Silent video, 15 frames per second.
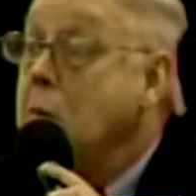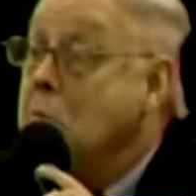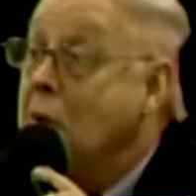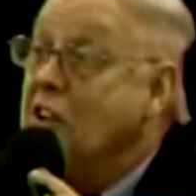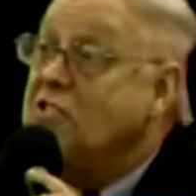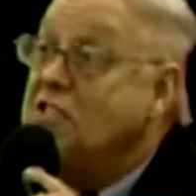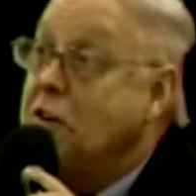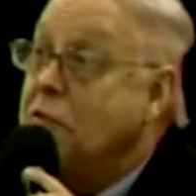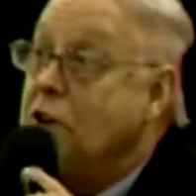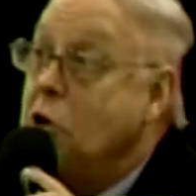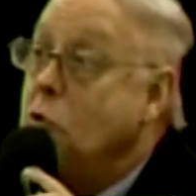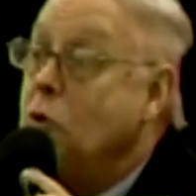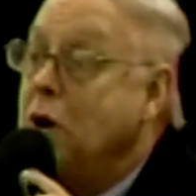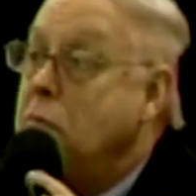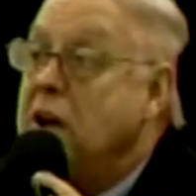Most of
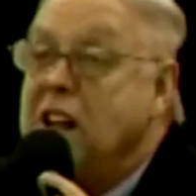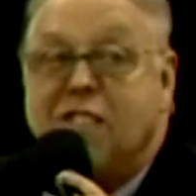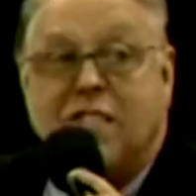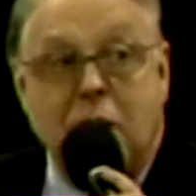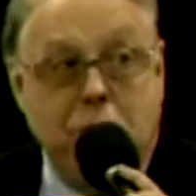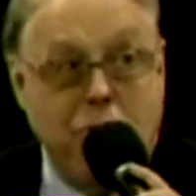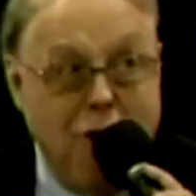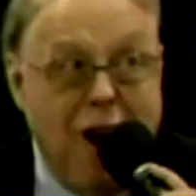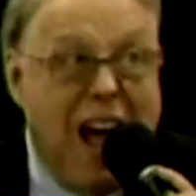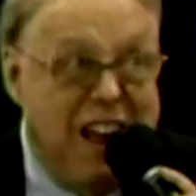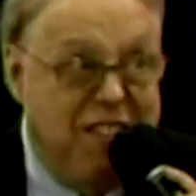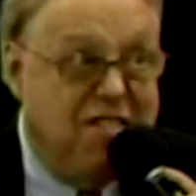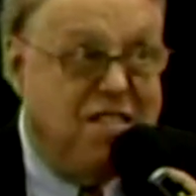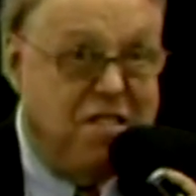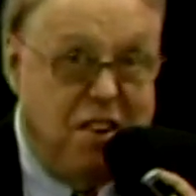you would be
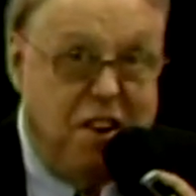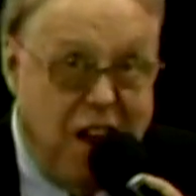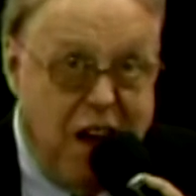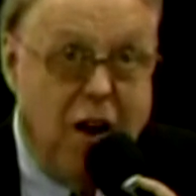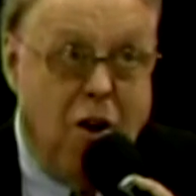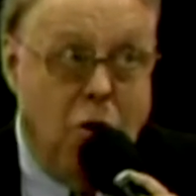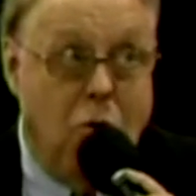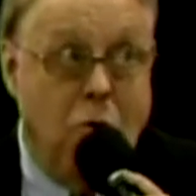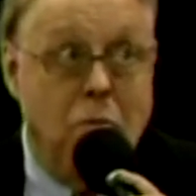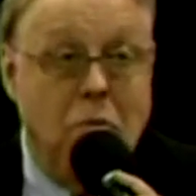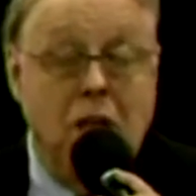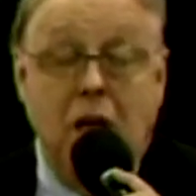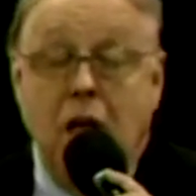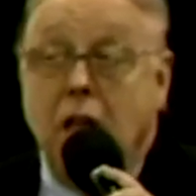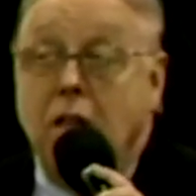surprised to
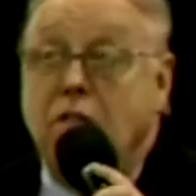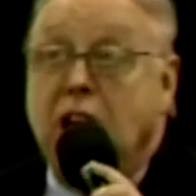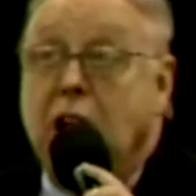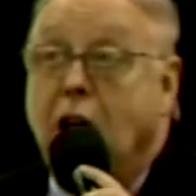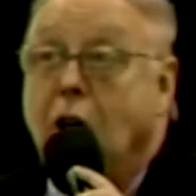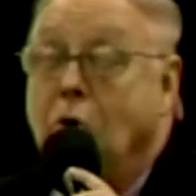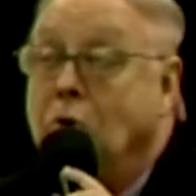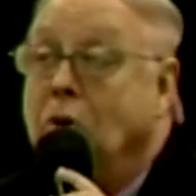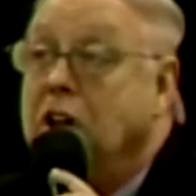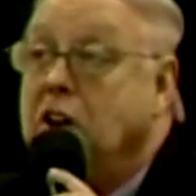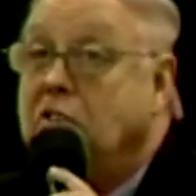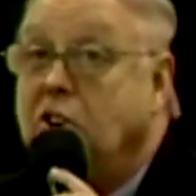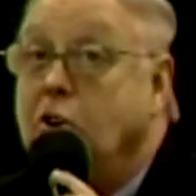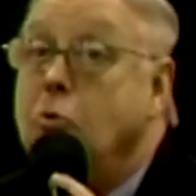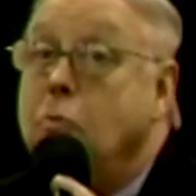know that
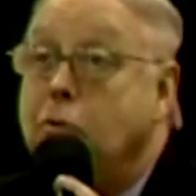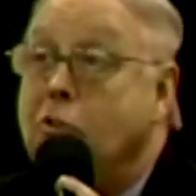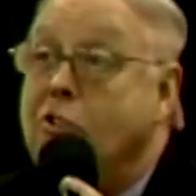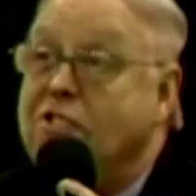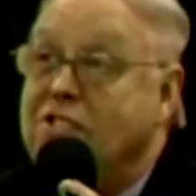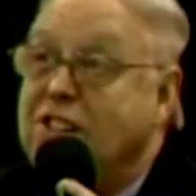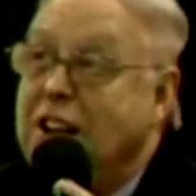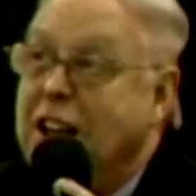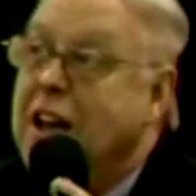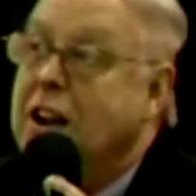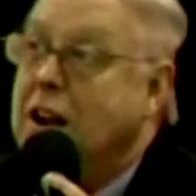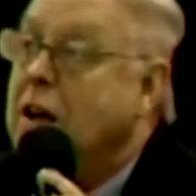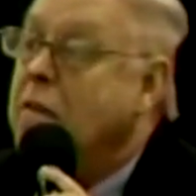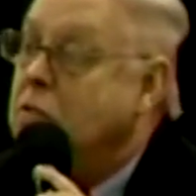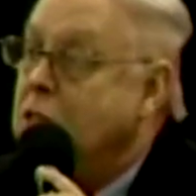only
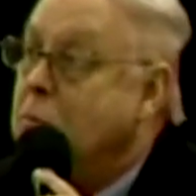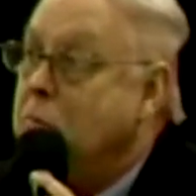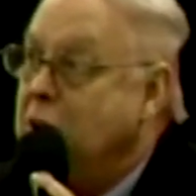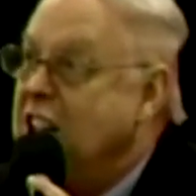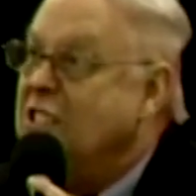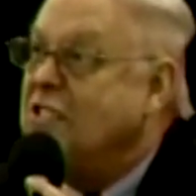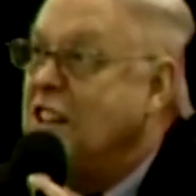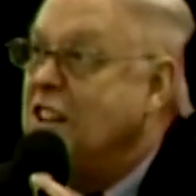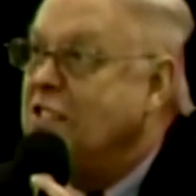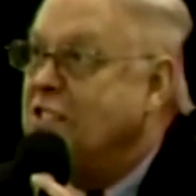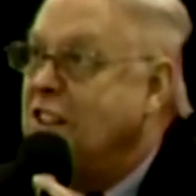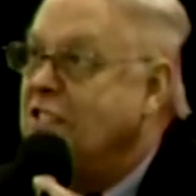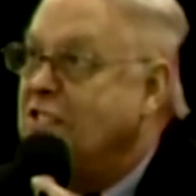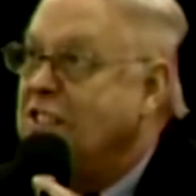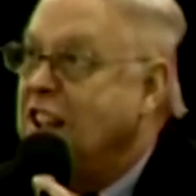2% of the
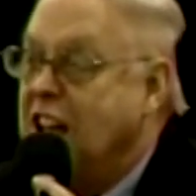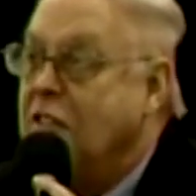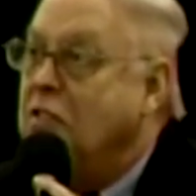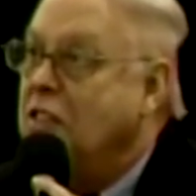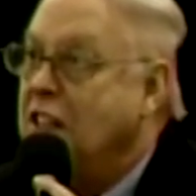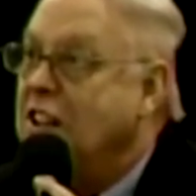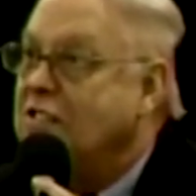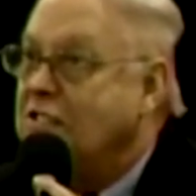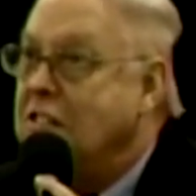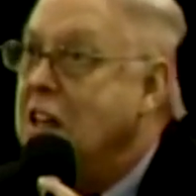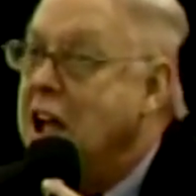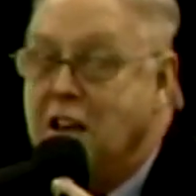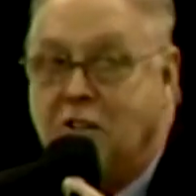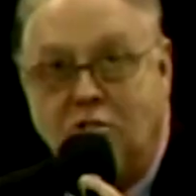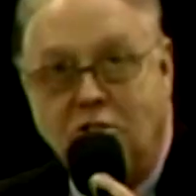businesses in this
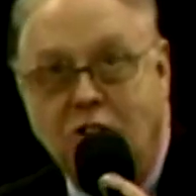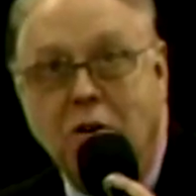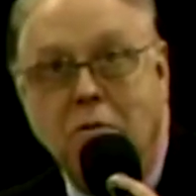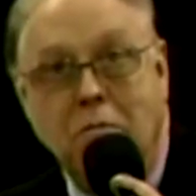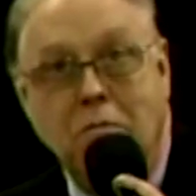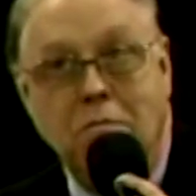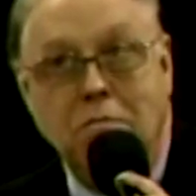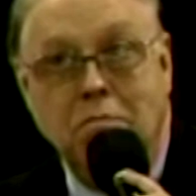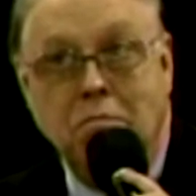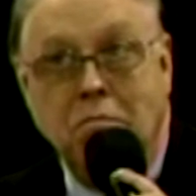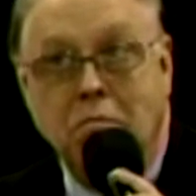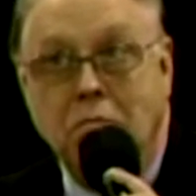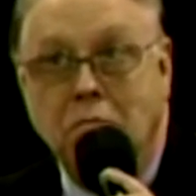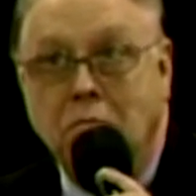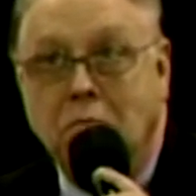nation
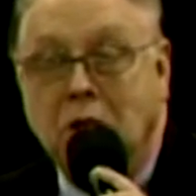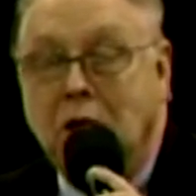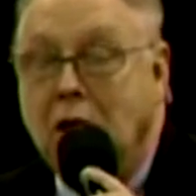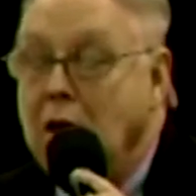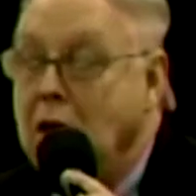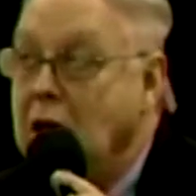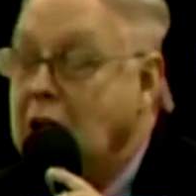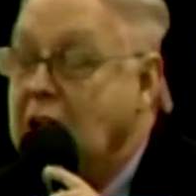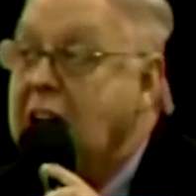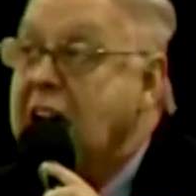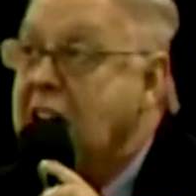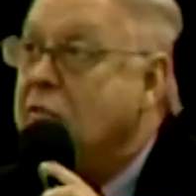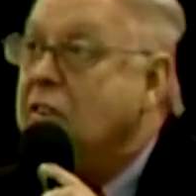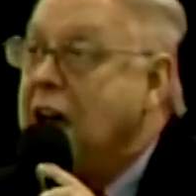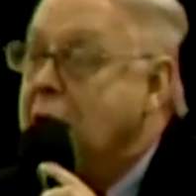
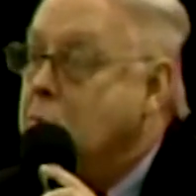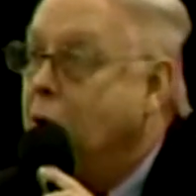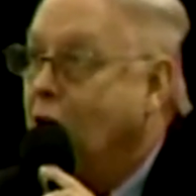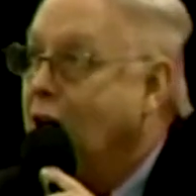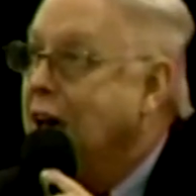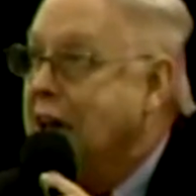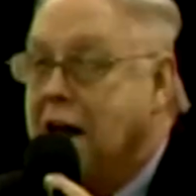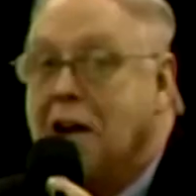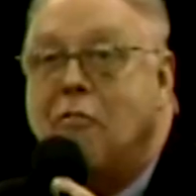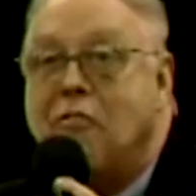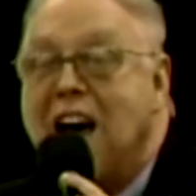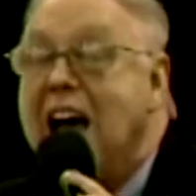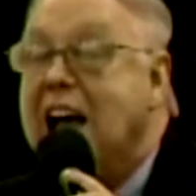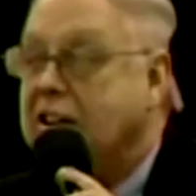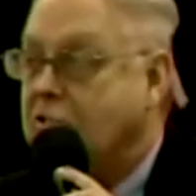have a plan
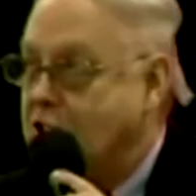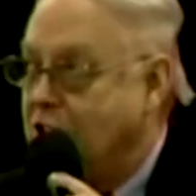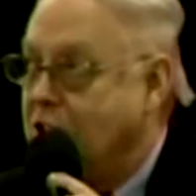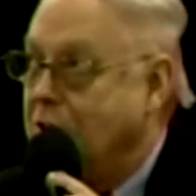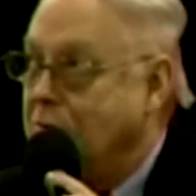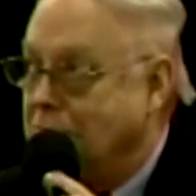of action.